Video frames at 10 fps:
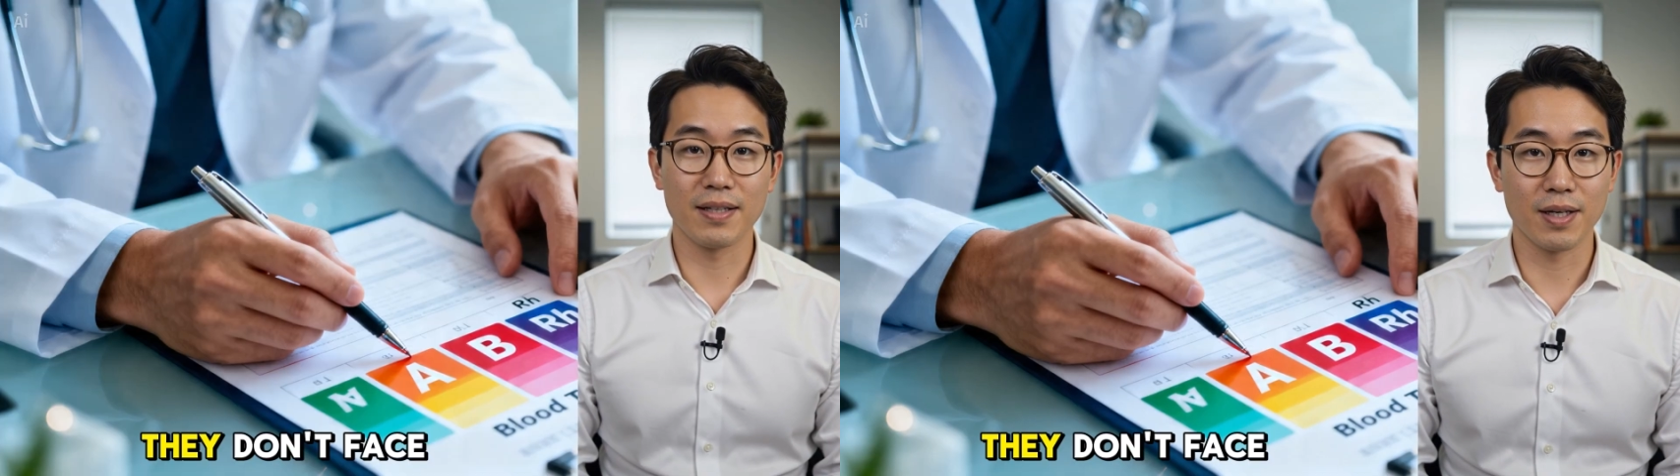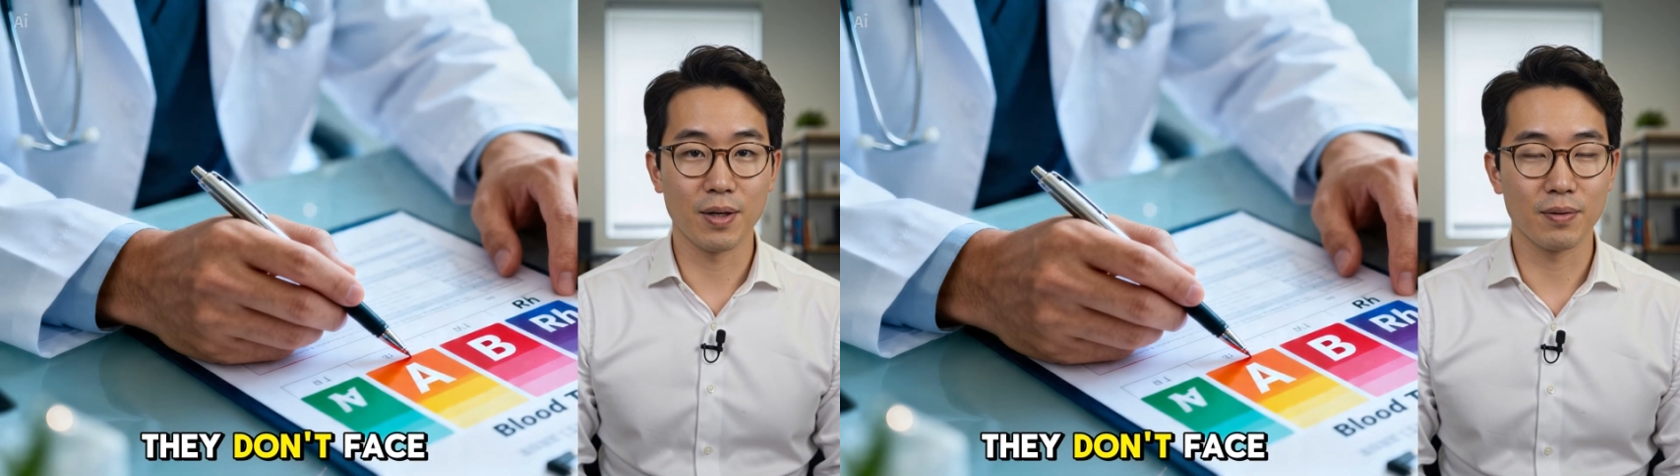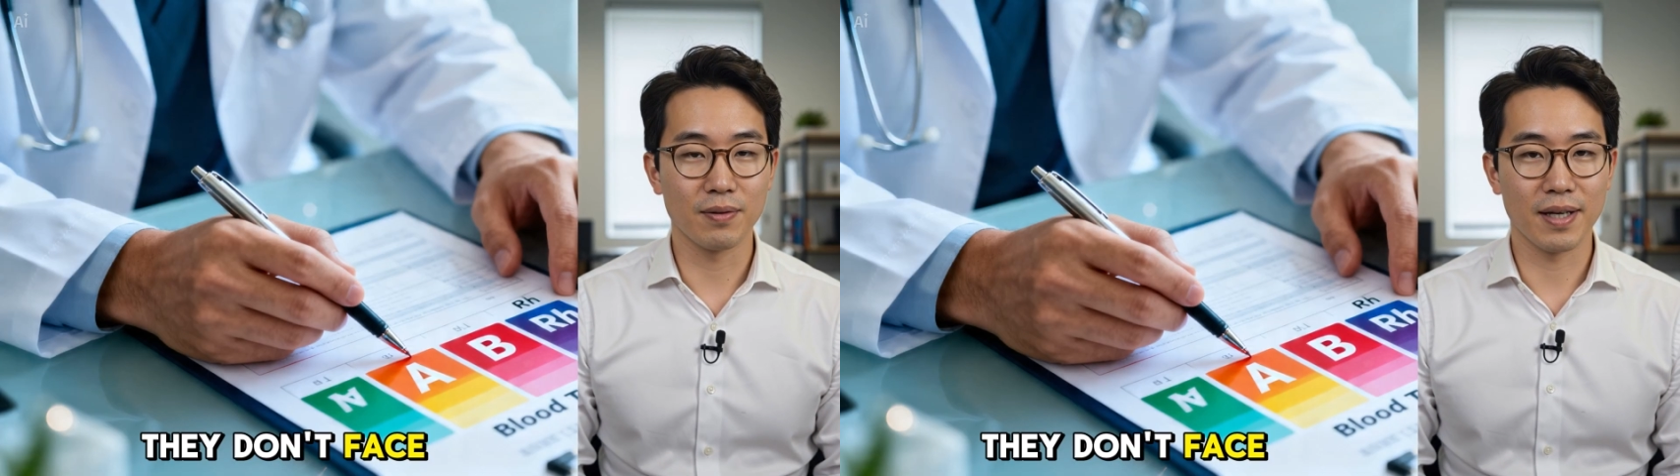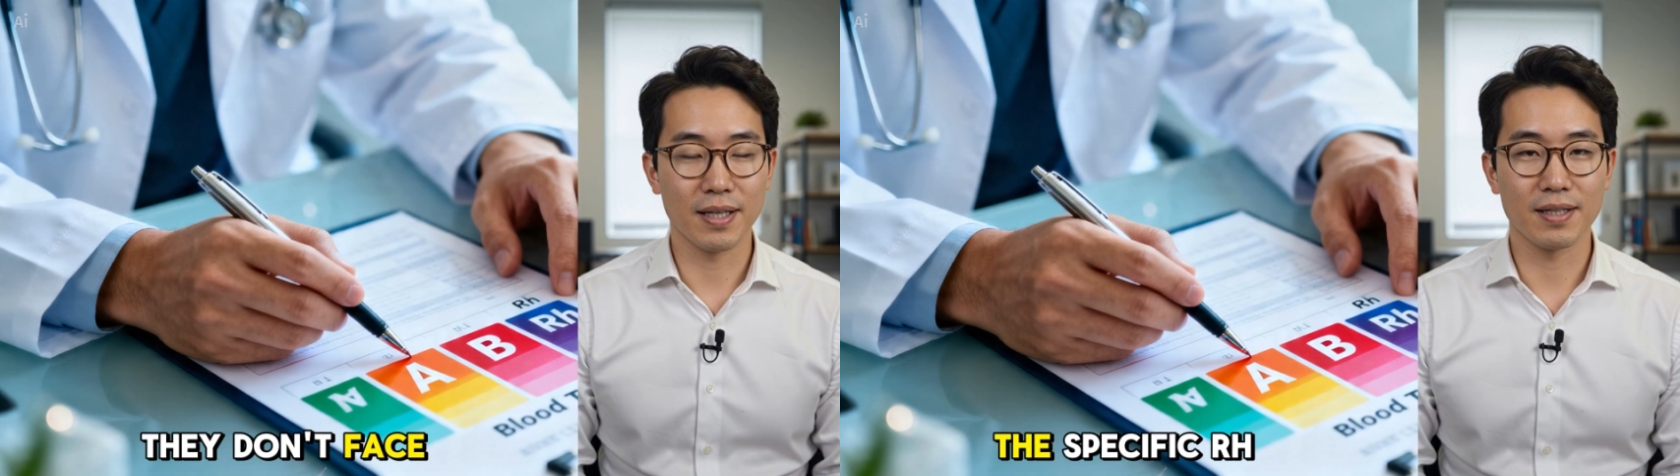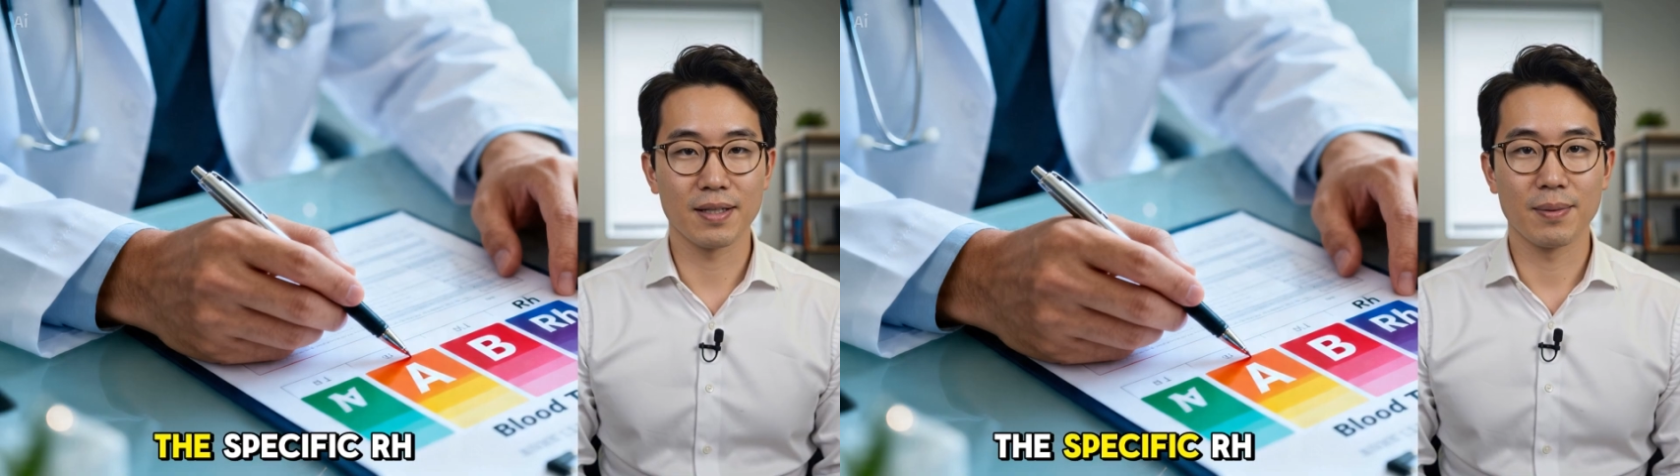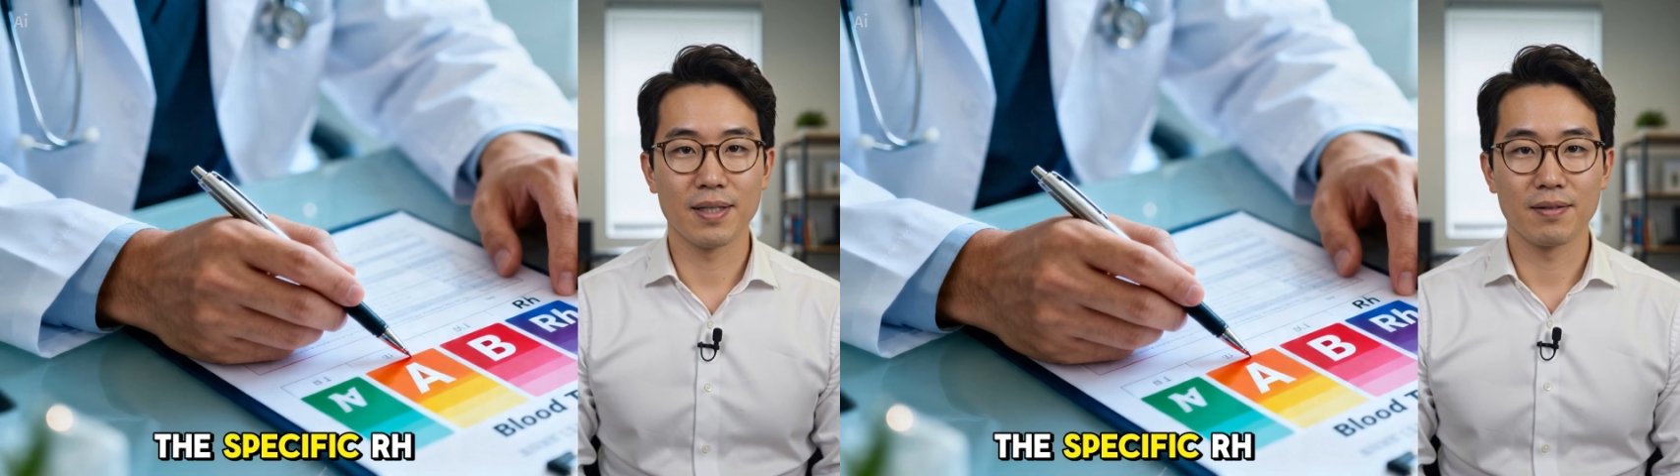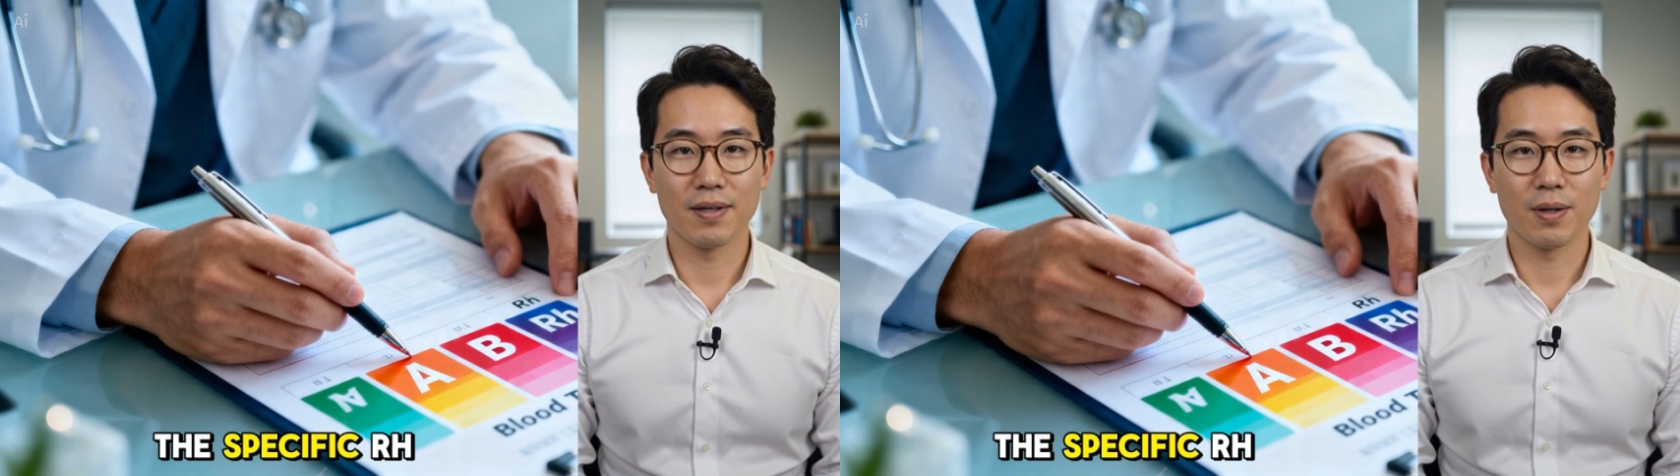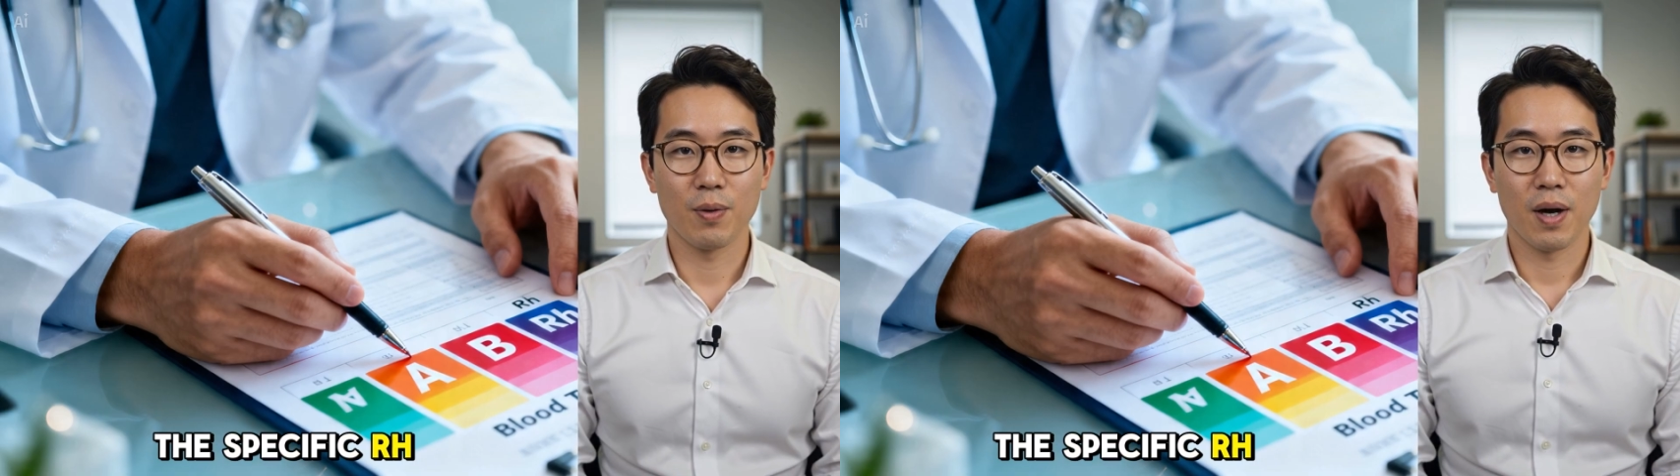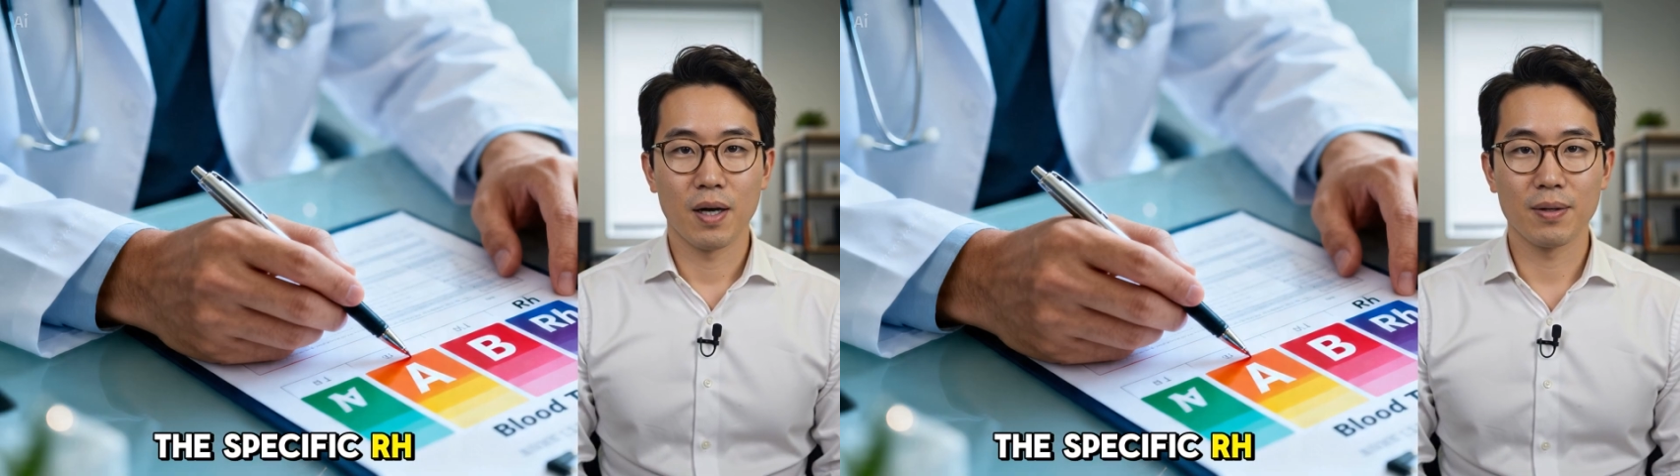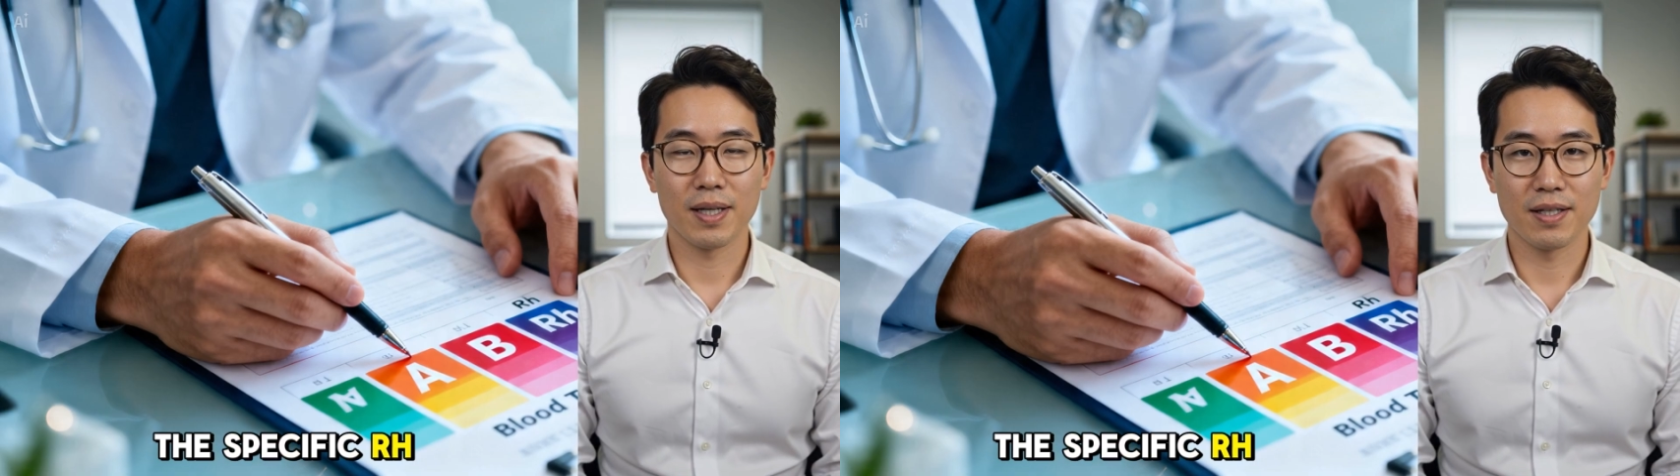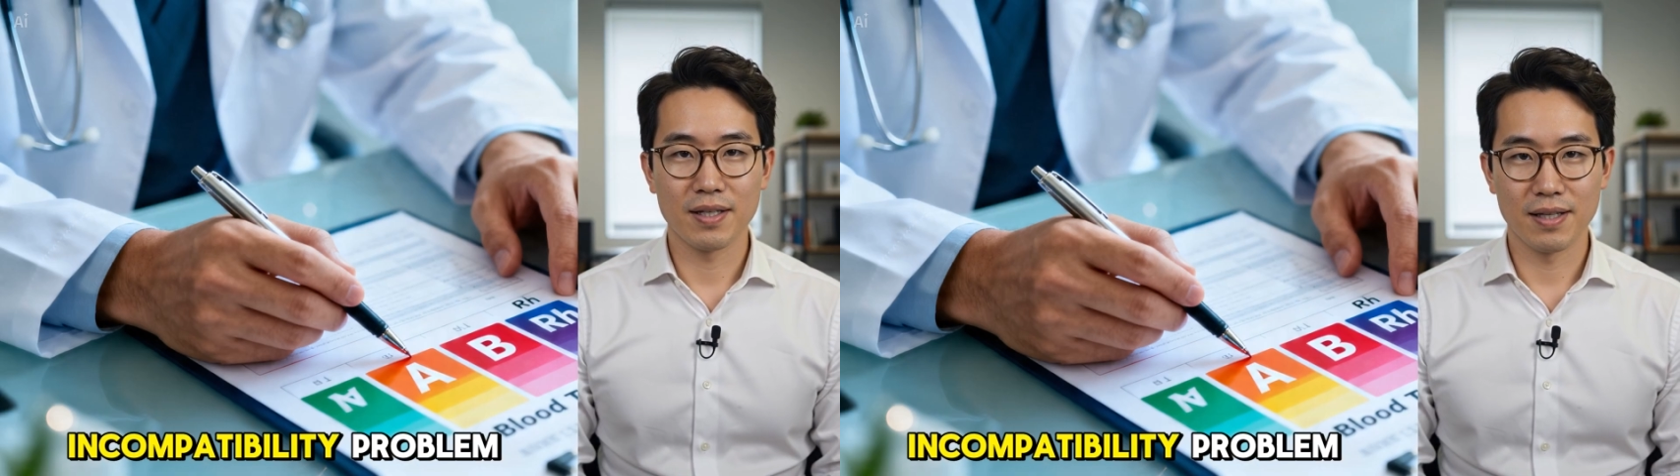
they don't face the specific Rh